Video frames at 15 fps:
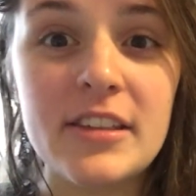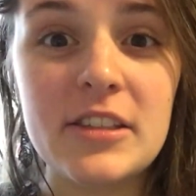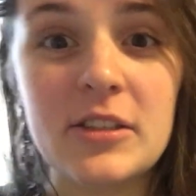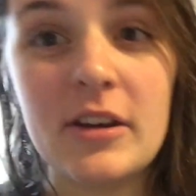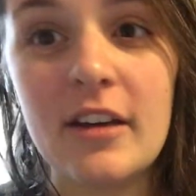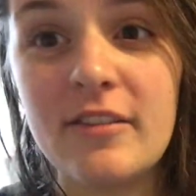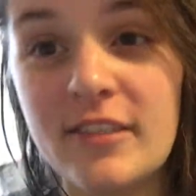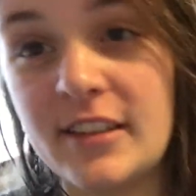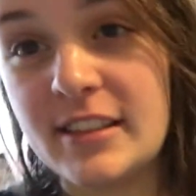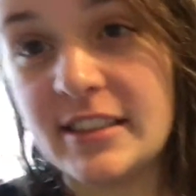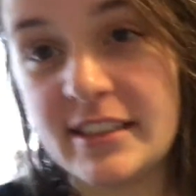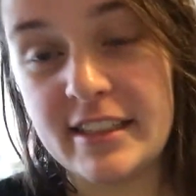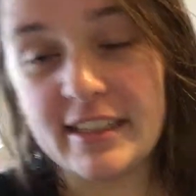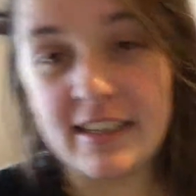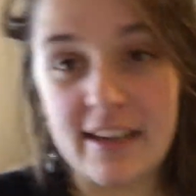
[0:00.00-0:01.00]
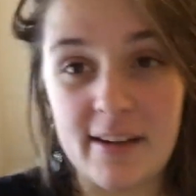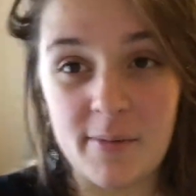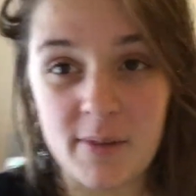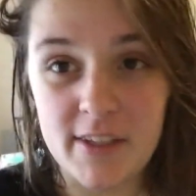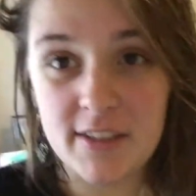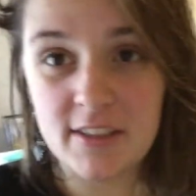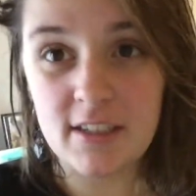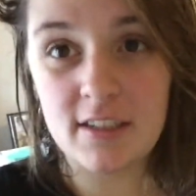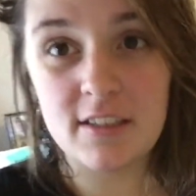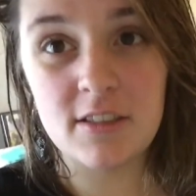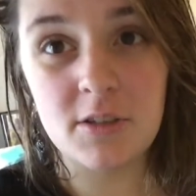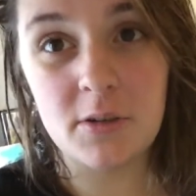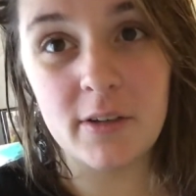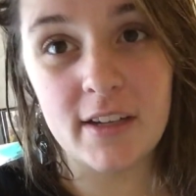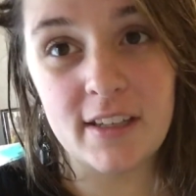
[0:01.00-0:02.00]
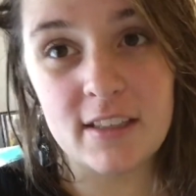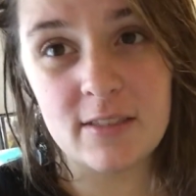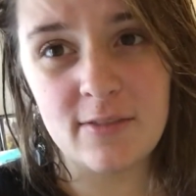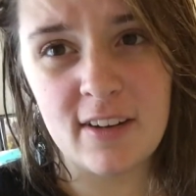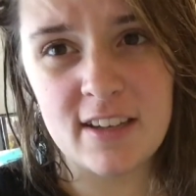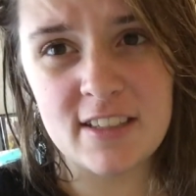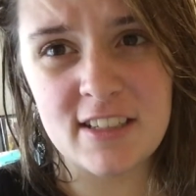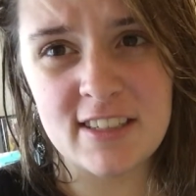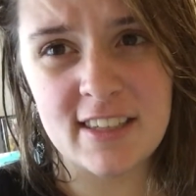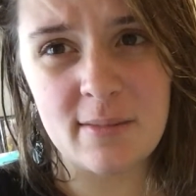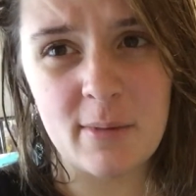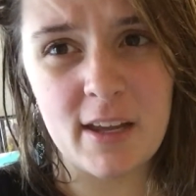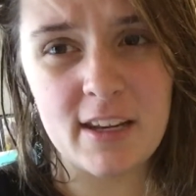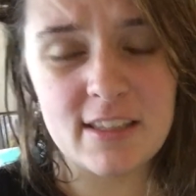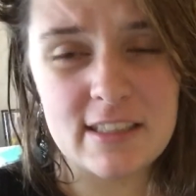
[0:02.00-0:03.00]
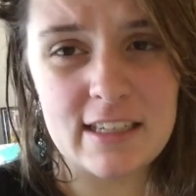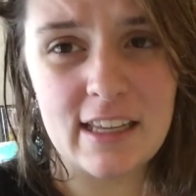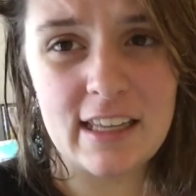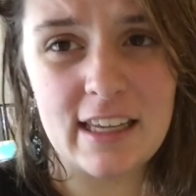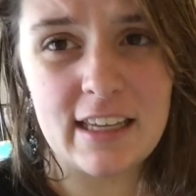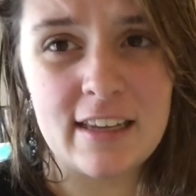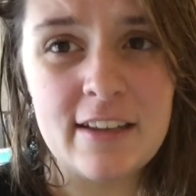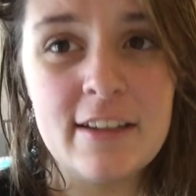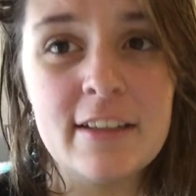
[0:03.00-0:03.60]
So obviously I'm listening to it. It's Francesca Battistelli.